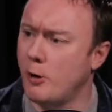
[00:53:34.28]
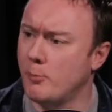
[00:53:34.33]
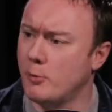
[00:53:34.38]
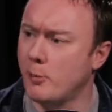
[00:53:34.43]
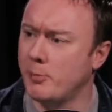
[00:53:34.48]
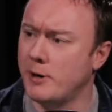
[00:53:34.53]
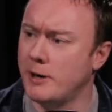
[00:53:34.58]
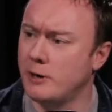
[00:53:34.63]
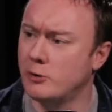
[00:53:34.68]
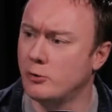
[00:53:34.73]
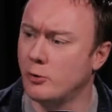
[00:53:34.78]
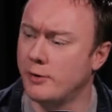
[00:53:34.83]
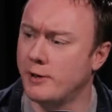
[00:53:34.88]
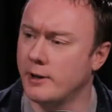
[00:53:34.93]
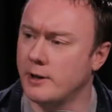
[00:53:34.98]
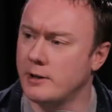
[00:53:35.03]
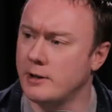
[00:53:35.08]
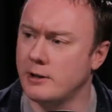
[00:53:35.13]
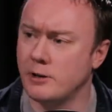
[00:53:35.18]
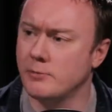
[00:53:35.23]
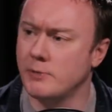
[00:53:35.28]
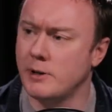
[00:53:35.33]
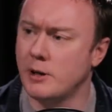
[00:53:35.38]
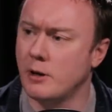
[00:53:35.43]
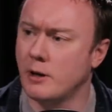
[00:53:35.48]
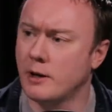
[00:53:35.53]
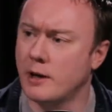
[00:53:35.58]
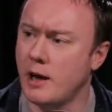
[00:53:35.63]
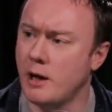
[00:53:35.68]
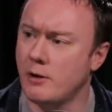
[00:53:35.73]
hobgoblin sort of thing. He doesn't really
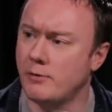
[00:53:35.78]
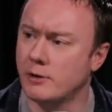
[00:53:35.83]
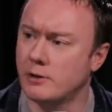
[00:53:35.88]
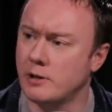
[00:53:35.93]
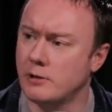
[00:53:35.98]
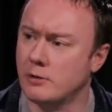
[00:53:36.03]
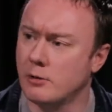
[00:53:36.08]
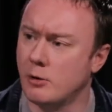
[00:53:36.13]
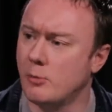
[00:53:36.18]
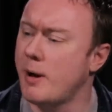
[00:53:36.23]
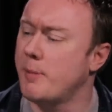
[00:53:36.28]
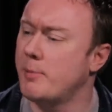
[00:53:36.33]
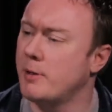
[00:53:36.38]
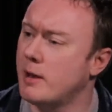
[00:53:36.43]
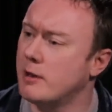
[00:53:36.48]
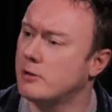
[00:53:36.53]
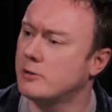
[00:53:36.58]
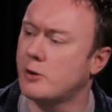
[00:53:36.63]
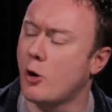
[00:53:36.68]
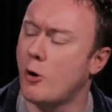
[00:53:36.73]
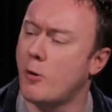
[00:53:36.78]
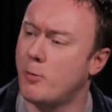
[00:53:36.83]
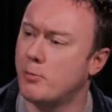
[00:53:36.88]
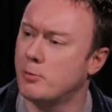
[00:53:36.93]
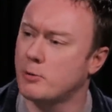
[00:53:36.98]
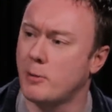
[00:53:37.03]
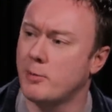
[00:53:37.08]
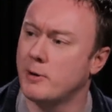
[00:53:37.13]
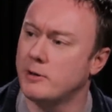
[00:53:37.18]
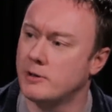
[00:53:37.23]
look like an elf. I seem to, or maybe there's
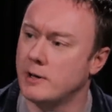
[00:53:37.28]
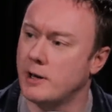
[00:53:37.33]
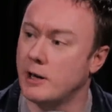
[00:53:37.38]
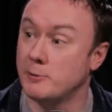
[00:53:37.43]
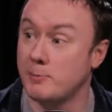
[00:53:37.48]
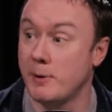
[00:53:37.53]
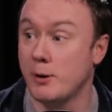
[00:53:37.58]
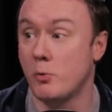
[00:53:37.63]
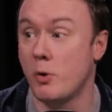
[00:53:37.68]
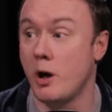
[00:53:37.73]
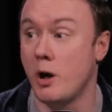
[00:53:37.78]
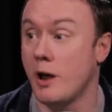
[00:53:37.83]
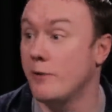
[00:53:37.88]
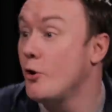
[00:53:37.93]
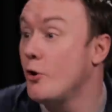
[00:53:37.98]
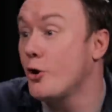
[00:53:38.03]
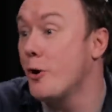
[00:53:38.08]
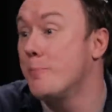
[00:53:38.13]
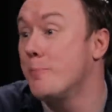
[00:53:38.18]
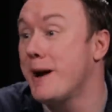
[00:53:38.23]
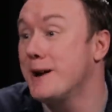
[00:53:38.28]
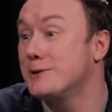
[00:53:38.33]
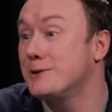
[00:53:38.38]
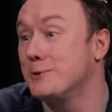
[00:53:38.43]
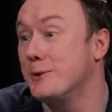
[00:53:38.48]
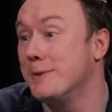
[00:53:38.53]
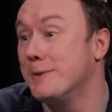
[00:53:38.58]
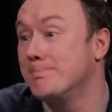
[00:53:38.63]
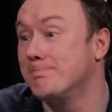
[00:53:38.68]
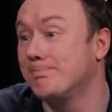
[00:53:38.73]
goblins in it. It's been a while. I've not gone back yeah.
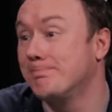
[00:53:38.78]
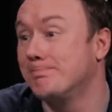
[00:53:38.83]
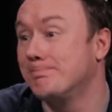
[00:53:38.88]
to it.